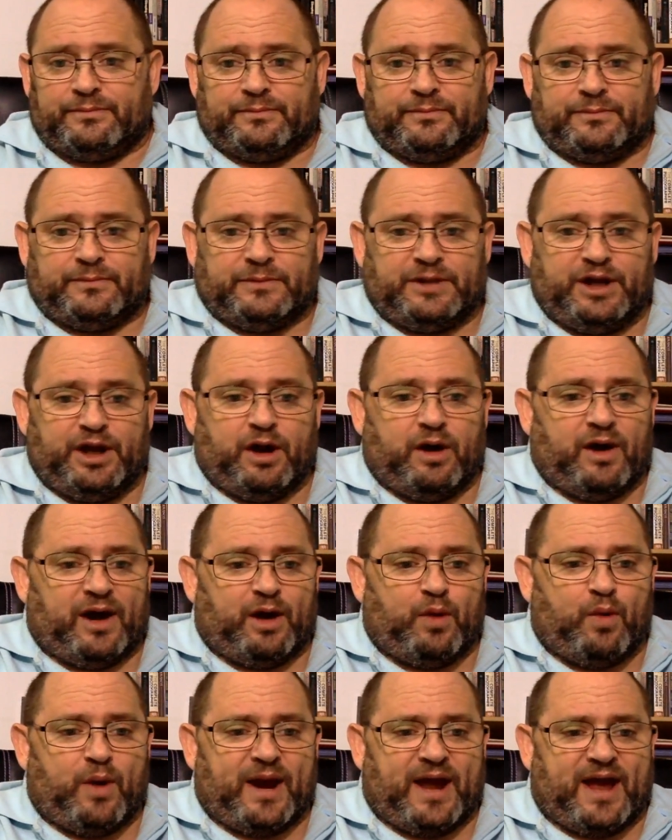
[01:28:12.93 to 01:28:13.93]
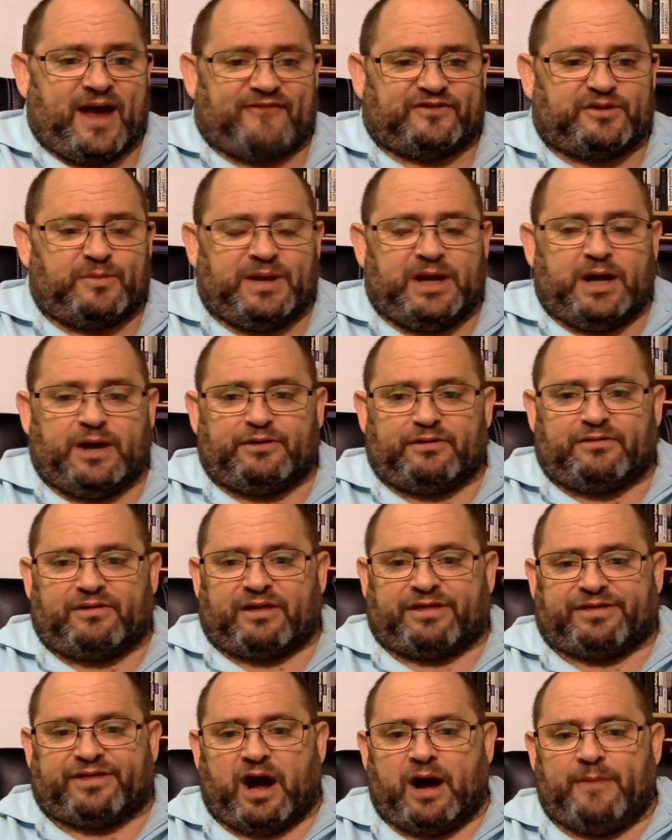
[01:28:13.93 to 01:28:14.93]
You know, I don't want to have to be under the
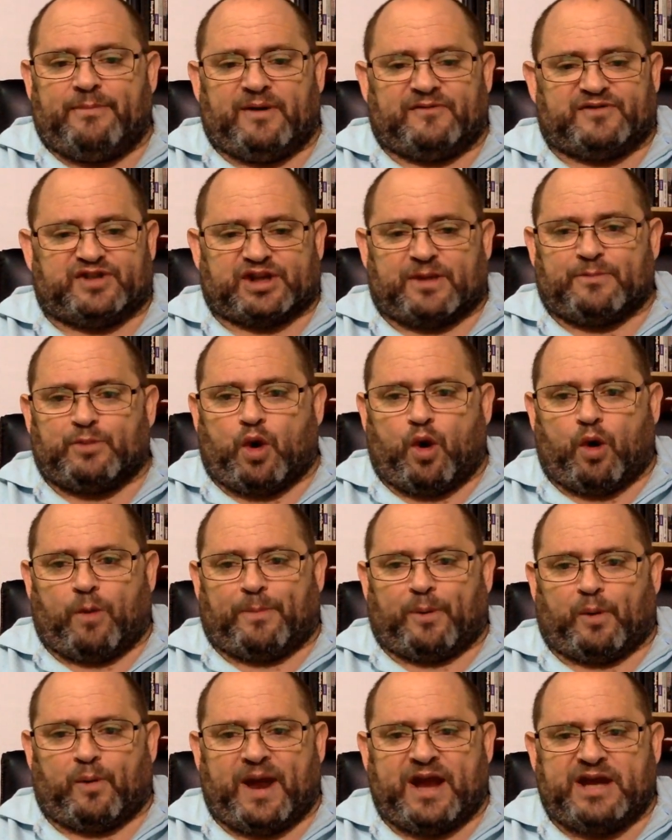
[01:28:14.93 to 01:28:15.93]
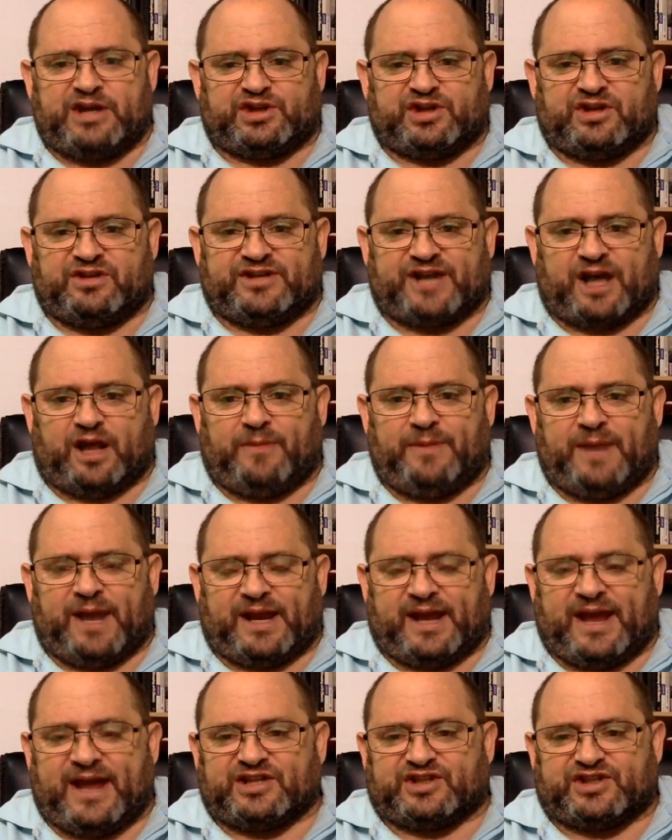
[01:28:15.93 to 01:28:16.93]
thumb of some corporation telling me I
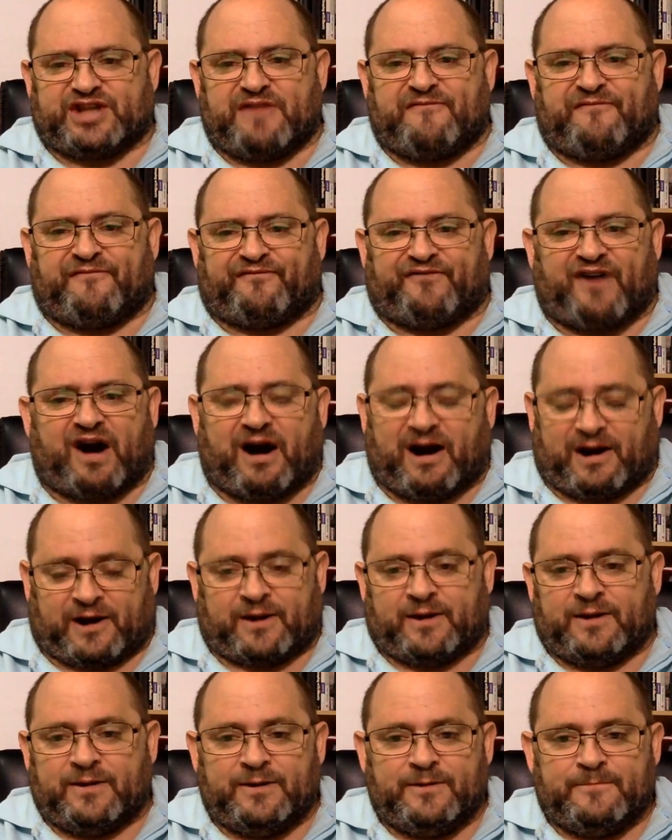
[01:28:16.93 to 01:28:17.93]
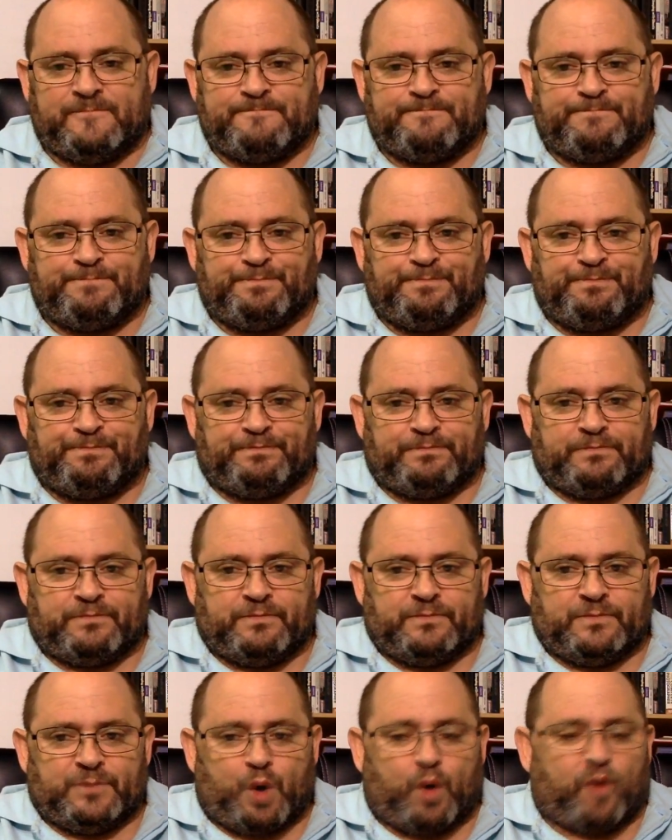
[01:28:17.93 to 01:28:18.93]
can't say fuck.
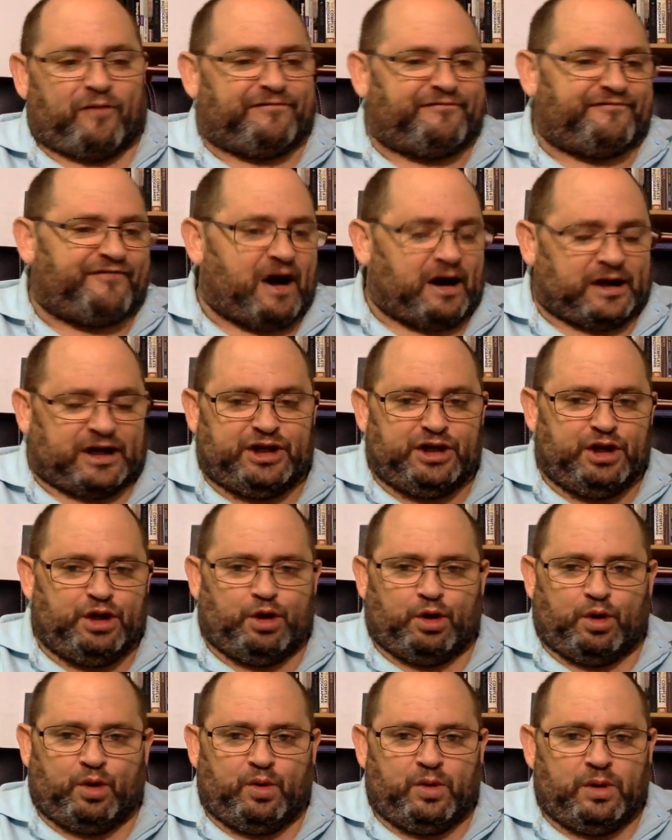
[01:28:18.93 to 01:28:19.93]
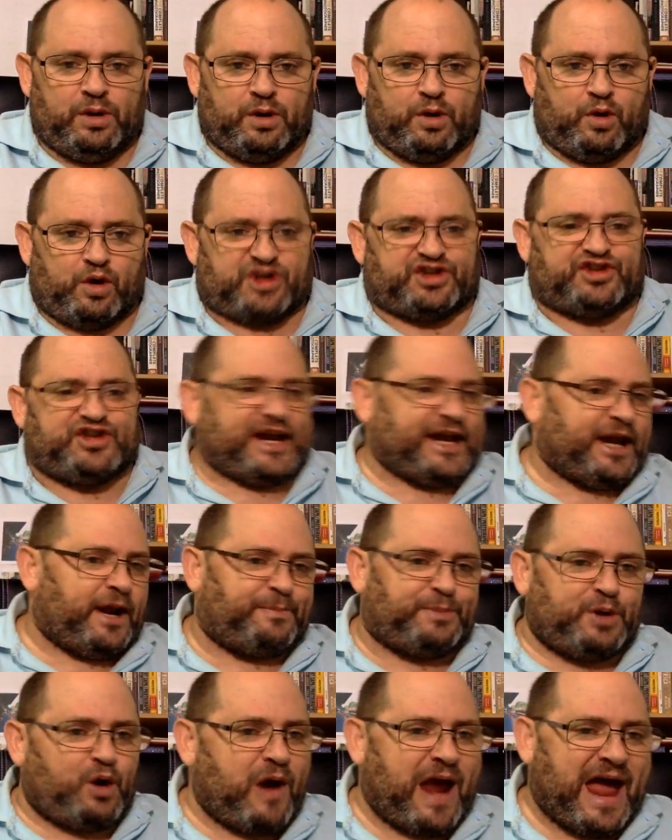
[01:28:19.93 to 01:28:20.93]
Or fuck you. Or stick it
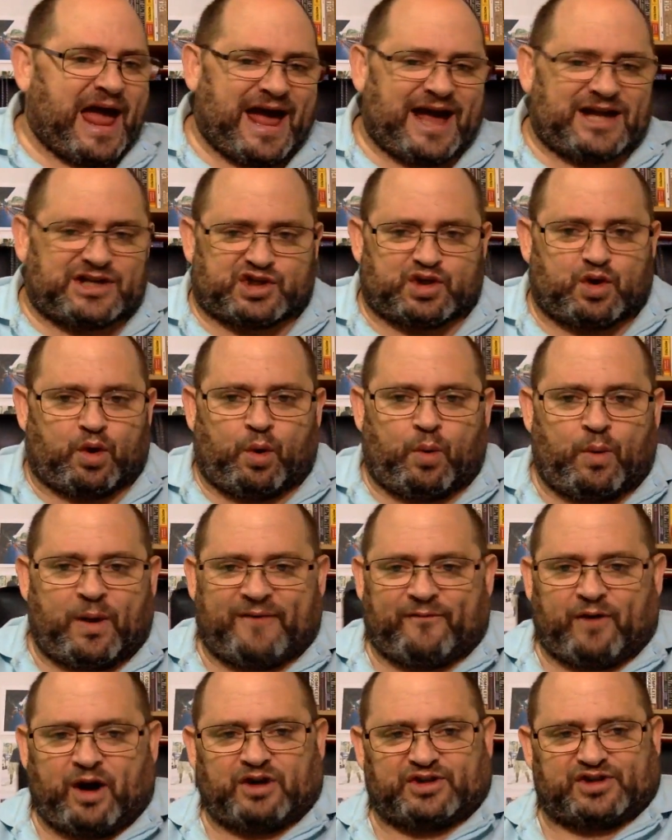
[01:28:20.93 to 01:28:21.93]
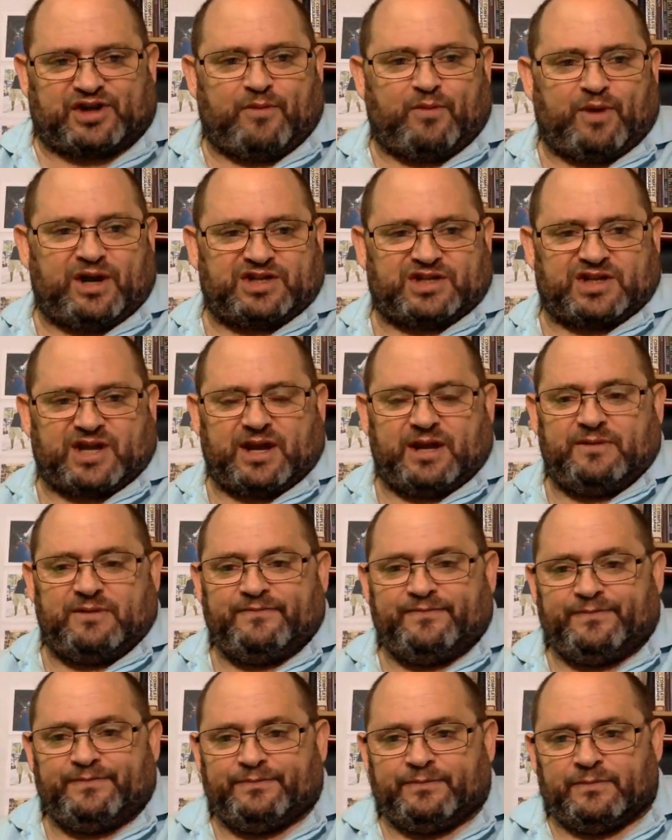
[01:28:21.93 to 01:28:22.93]
up your ass. Or whatever else I want to say.
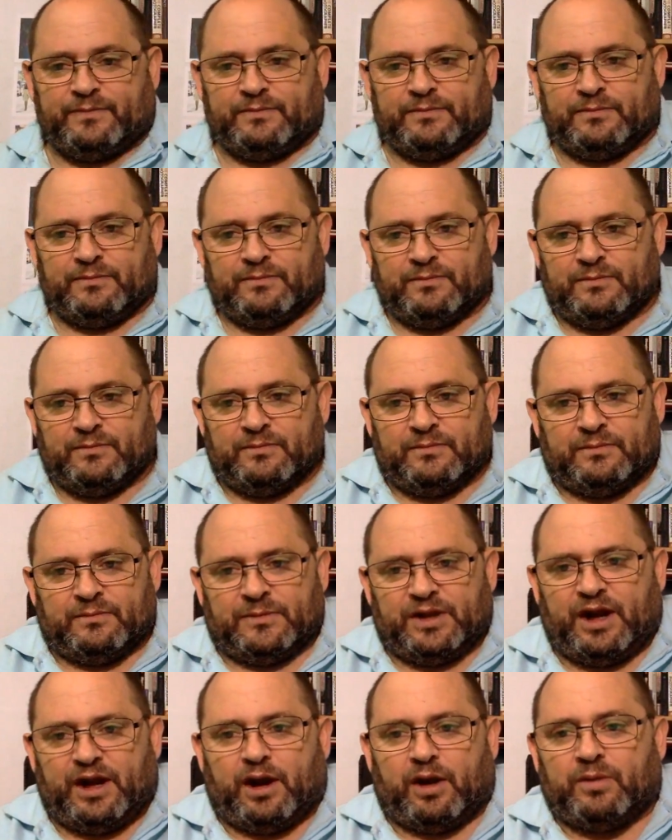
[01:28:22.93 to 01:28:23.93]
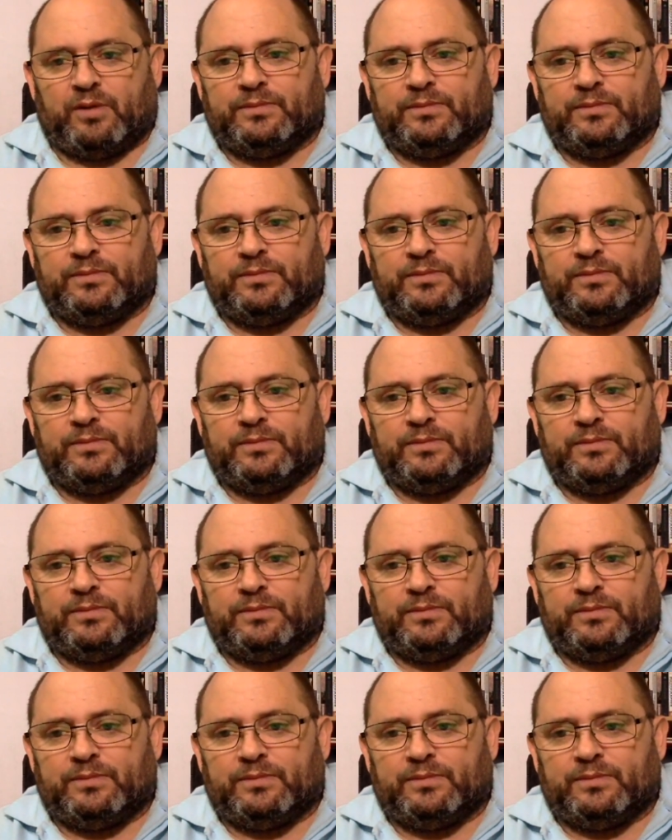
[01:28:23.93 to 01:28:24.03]
You know.